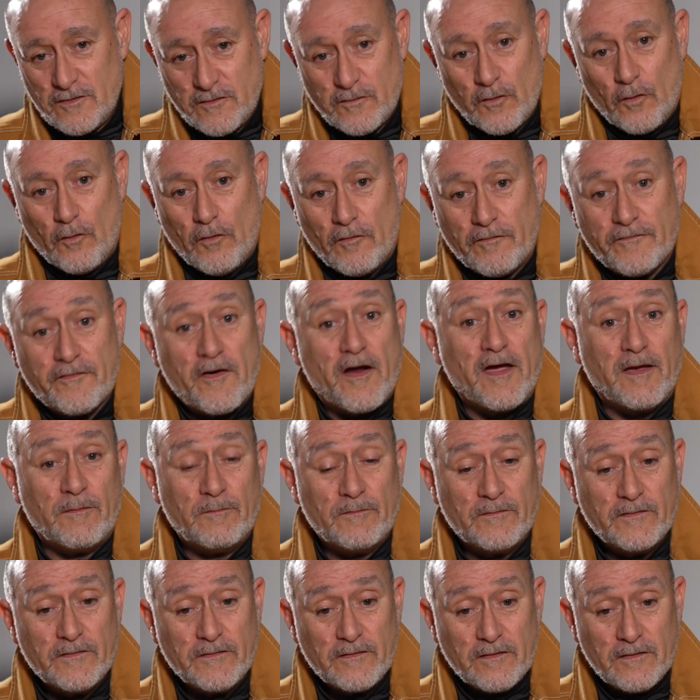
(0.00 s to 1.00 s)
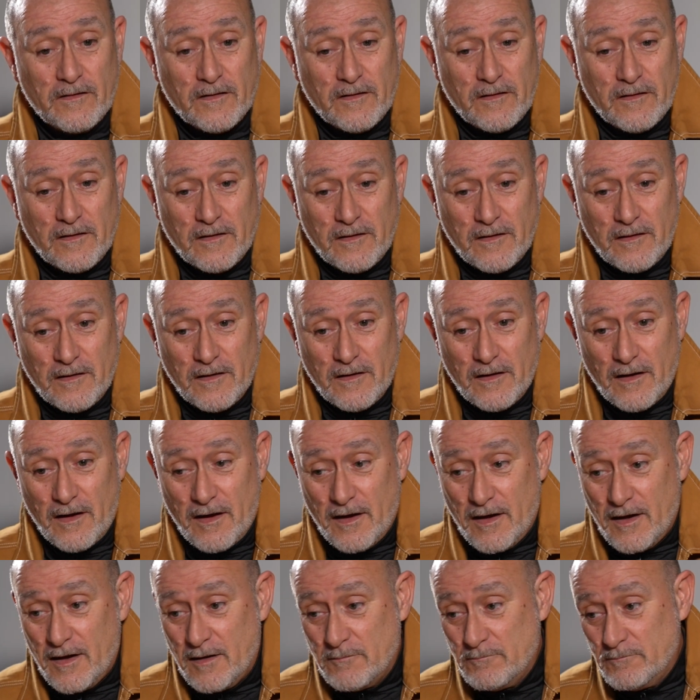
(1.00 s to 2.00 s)
door frames
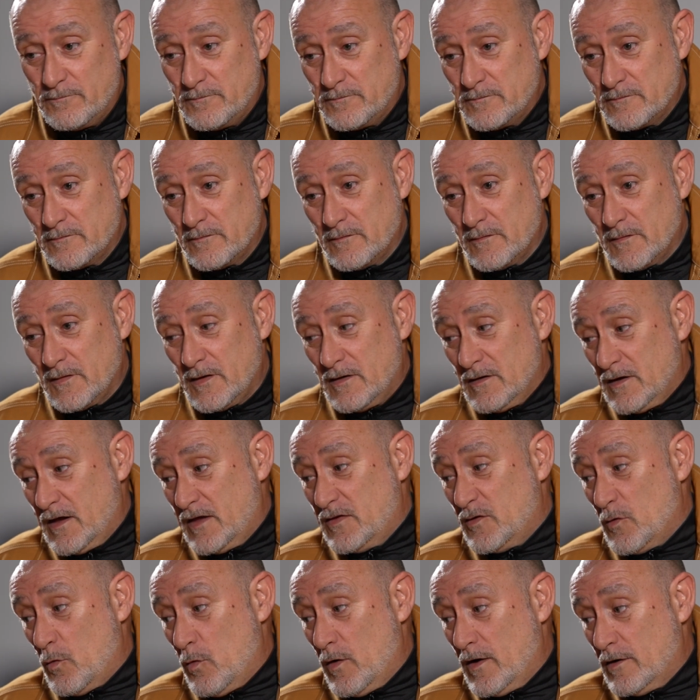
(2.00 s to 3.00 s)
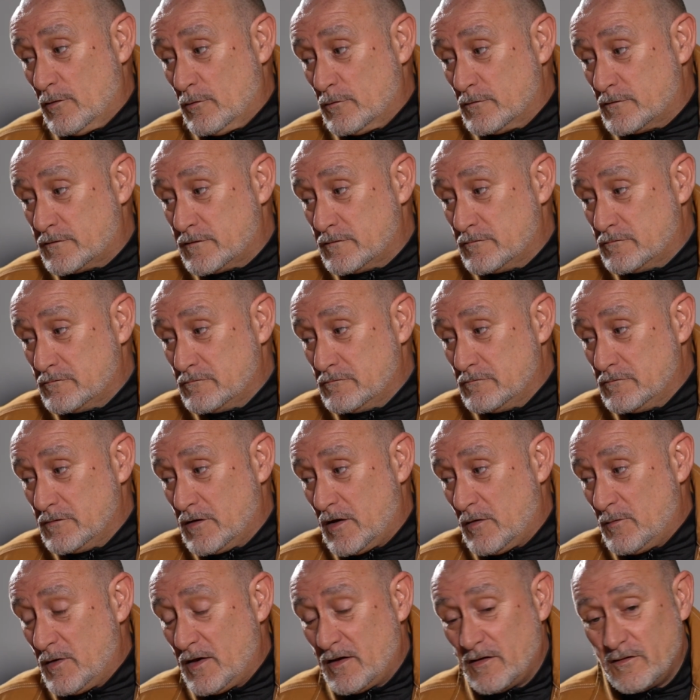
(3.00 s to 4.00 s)
in the world. You
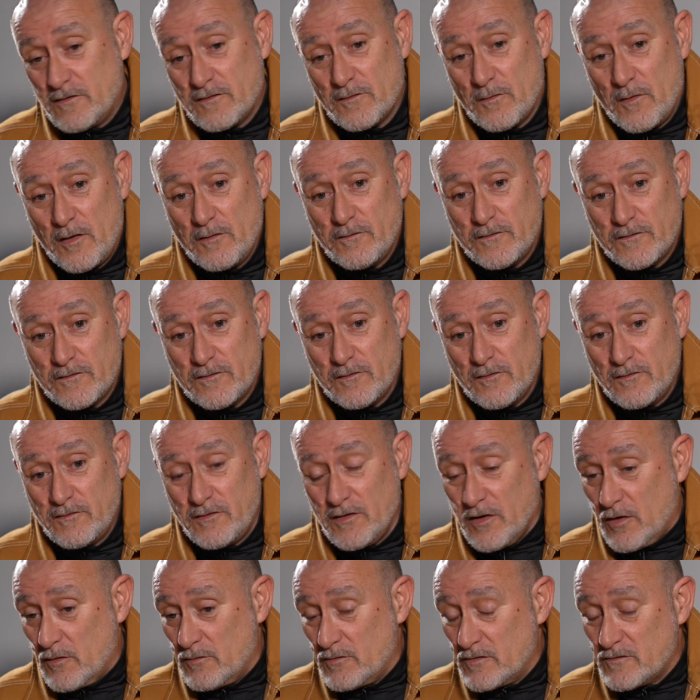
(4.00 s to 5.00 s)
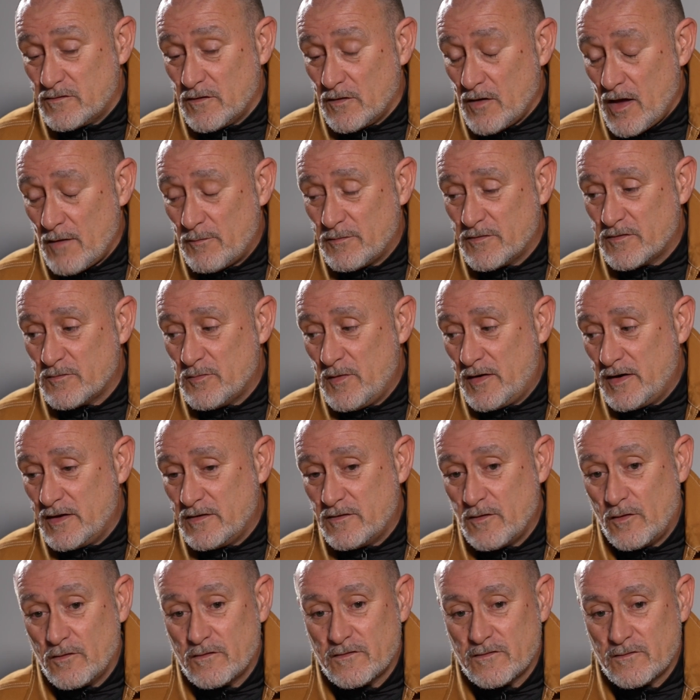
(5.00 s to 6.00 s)
know what I mean? He's the most, you know, it doesn't happen to many
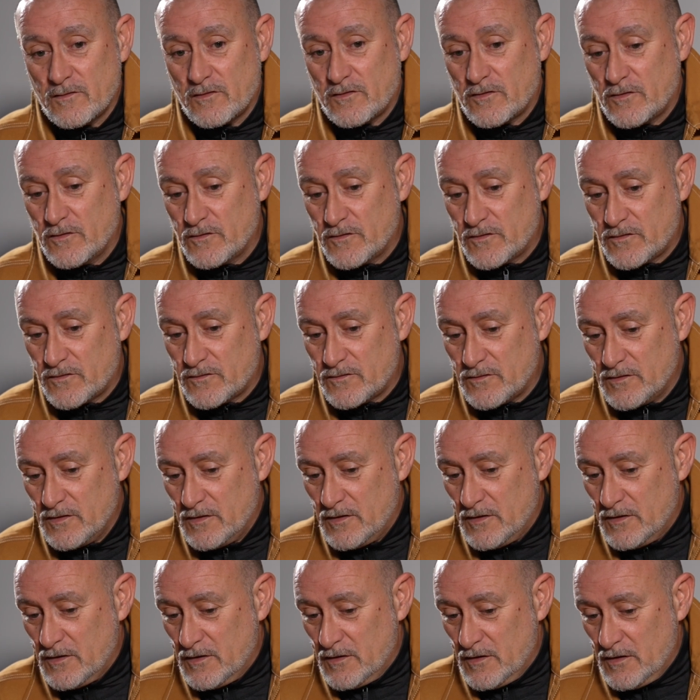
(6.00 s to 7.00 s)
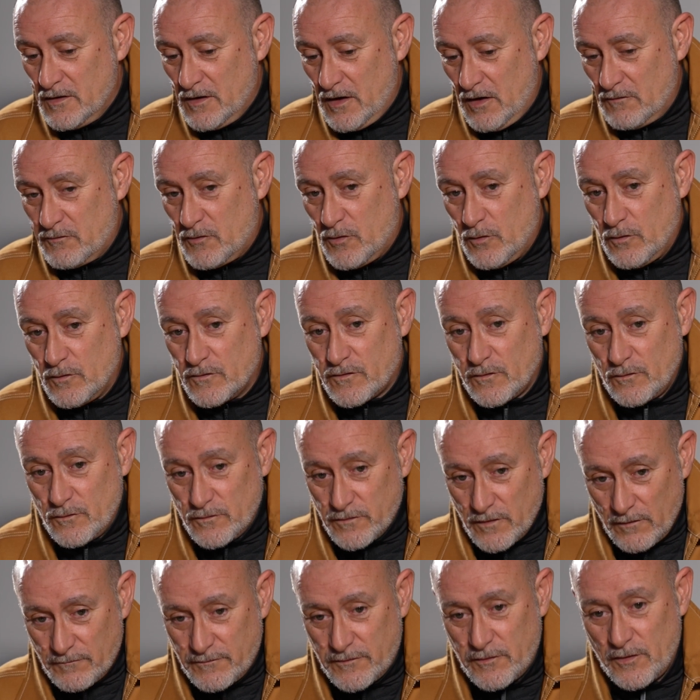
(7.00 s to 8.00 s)
dogs because, of course,
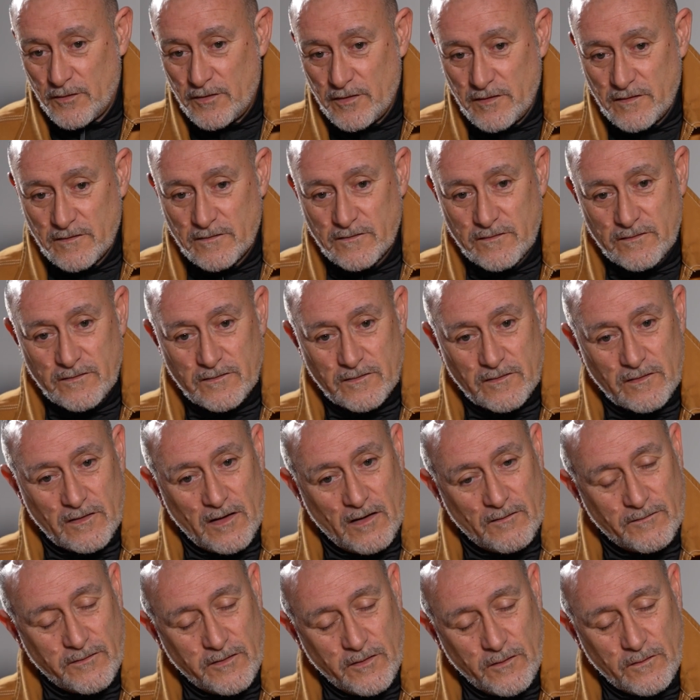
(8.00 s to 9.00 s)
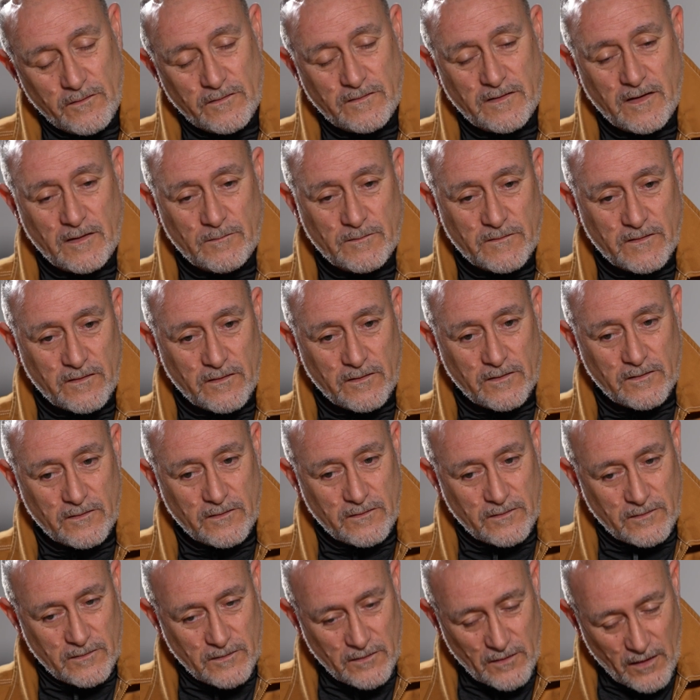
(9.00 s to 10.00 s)
all I've done is I've used
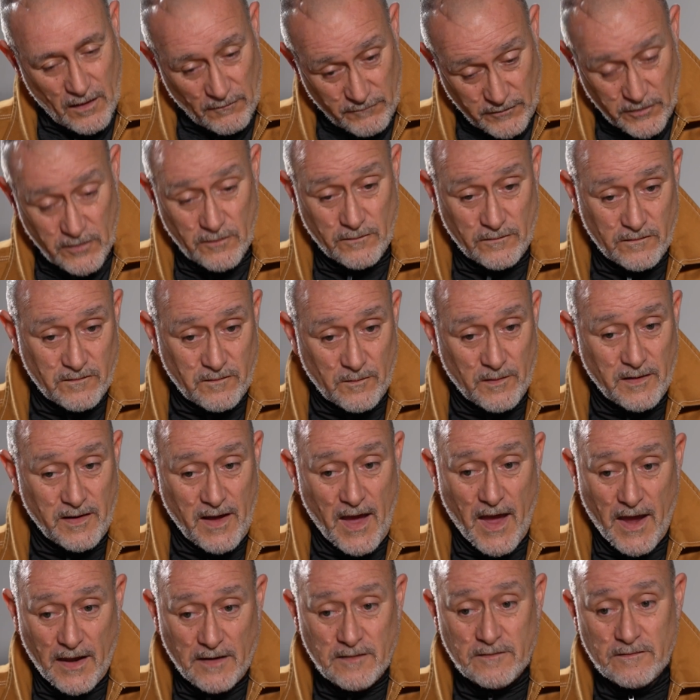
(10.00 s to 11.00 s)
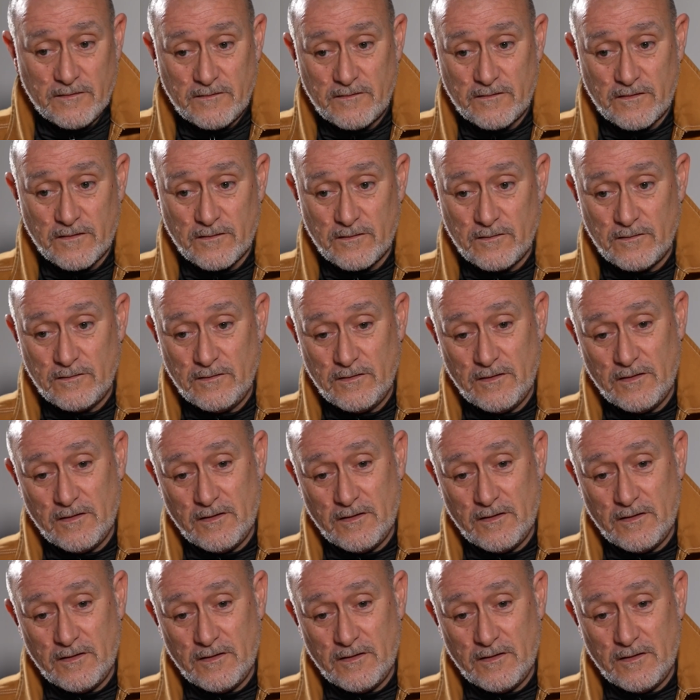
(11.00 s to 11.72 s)
him again to